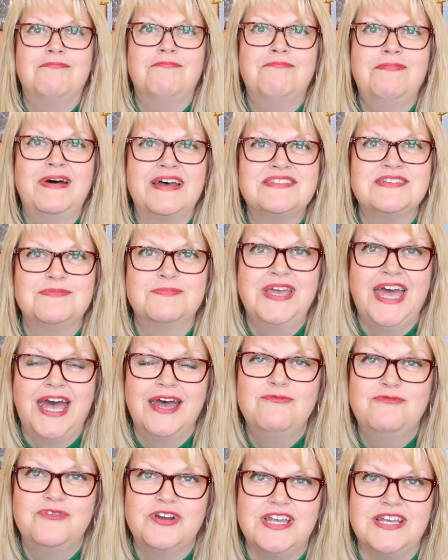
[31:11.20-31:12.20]
Madam
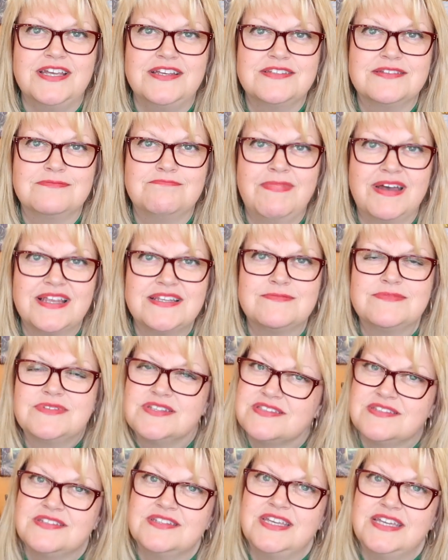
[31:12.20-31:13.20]
can read, and Madam
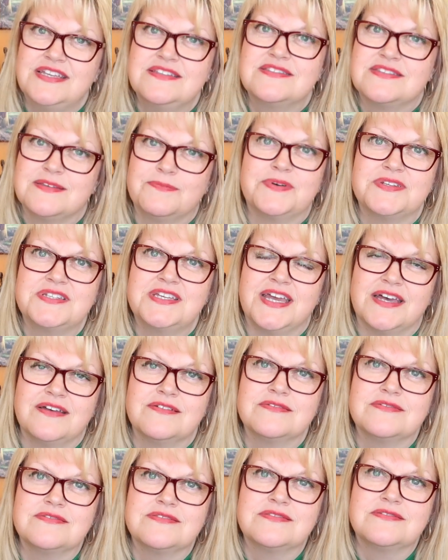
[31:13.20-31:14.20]
doesn't need somebody
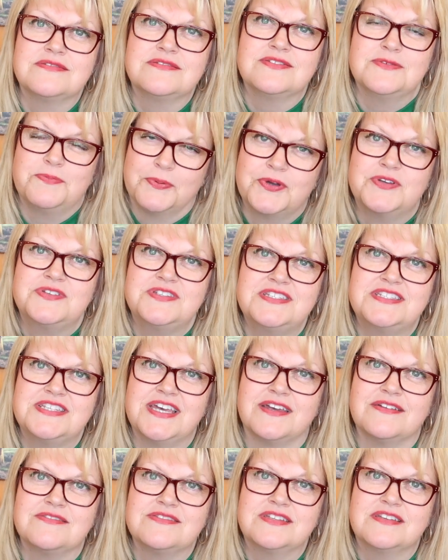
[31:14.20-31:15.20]
else to point it
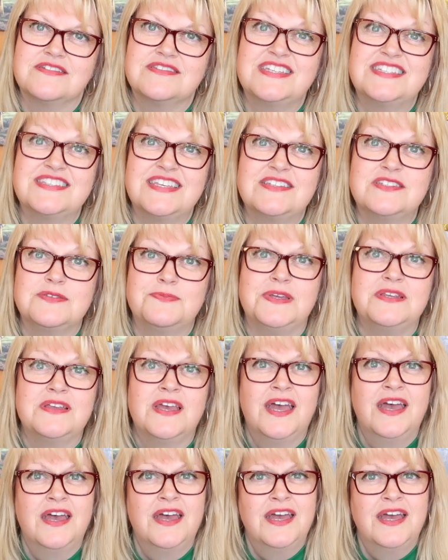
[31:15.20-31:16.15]
out. Because he said to me,